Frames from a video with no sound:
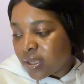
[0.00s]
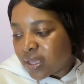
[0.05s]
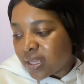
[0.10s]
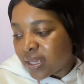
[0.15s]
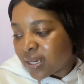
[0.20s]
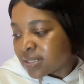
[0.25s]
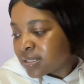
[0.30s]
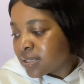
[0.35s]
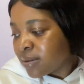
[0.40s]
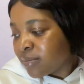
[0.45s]

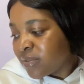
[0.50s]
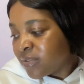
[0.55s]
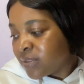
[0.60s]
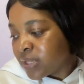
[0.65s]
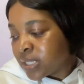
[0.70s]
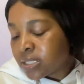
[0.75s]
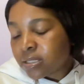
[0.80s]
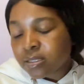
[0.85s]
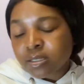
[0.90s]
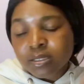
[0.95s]
yeah, some of
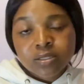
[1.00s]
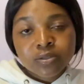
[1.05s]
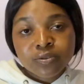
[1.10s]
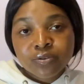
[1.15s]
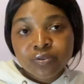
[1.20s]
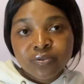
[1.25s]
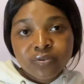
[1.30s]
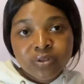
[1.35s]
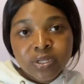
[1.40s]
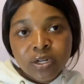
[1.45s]
these things
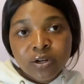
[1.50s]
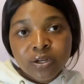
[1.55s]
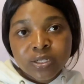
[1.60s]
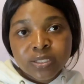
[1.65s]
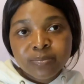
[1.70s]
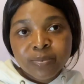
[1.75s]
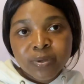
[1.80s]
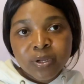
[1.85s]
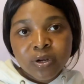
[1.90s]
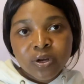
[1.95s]
could really
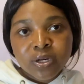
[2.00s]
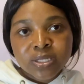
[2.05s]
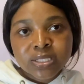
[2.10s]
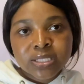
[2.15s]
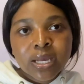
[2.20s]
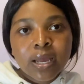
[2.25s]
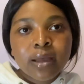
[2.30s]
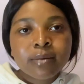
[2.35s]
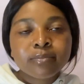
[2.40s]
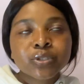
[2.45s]
last me a long
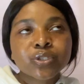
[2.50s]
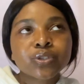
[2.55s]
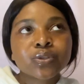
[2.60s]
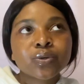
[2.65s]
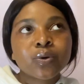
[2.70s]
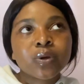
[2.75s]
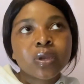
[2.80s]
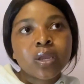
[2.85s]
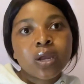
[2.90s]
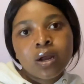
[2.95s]
time.
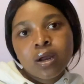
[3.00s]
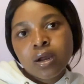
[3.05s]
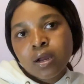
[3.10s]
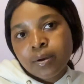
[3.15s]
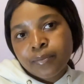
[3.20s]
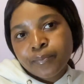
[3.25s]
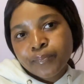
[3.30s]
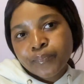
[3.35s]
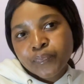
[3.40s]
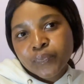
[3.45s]
So
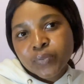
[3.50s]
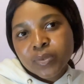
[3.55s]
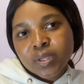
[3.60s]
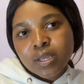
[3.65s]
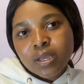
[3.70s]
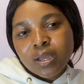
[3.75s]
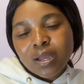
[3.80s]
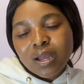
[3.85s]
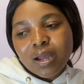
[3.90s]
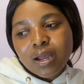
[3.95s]
yeah,
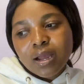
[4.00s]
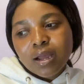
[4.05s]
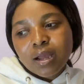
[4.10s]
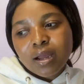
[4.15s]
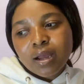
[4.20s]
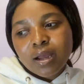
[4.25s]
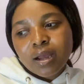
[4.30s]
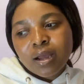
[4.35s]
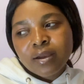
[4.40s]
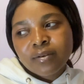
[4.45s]

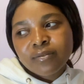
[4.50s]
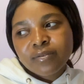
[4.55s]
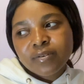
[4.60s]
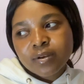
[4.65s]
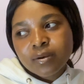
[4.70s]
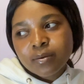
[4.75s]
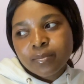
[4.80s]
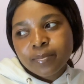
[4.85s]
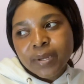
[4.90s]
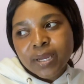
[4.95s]
I
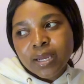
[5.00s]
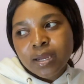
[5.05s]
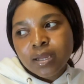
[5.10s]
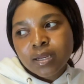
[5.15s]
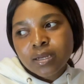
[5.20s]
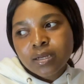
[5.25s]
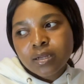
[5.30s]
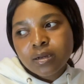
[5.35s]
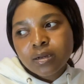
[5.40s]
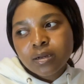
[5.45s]
feel
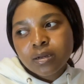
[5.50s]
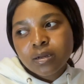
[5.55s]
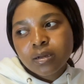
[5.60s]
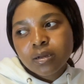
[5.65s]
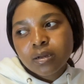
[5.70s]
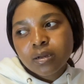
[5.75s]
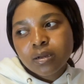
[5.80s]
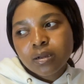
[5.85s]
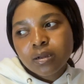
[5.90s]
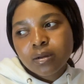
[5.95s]
bad,
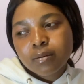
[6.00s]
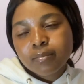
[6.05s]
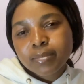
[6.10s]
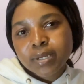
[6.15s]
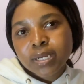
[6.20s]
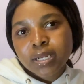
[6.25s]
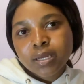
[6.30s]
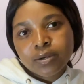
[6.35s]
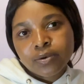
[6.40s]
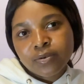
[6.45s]

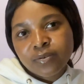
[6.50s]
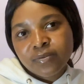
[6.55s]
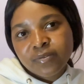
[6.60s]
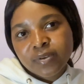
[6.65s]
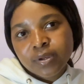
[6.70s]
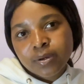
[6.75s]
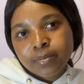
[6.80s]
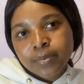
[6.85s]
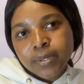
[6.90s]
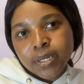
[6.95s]
but I don't
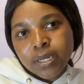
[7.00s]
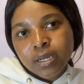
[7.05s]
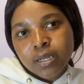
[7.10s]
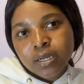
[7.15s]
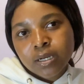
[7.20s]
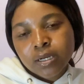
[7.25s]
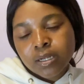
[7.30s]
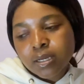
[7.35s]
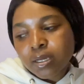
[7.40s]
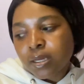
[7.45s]
feel bad.